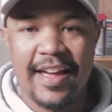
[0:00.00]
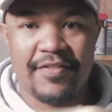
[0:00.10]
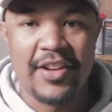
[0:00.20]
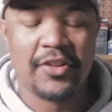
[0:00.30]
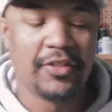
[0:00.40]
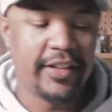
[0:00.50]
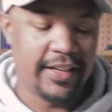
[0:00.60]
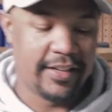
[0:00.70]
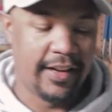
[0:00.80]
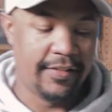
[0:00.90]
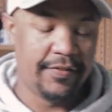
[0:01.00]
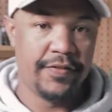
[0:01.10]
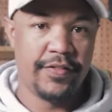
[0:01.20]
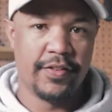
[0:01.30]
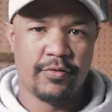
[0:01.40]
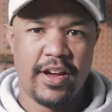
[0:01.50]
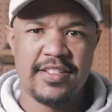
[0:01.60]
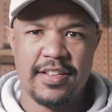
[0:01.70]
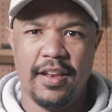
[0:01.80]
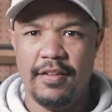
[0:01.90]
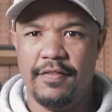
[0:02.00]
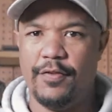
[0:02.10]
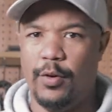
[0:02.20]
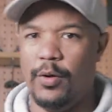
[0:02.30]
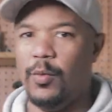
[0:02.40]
have nearly enough resin for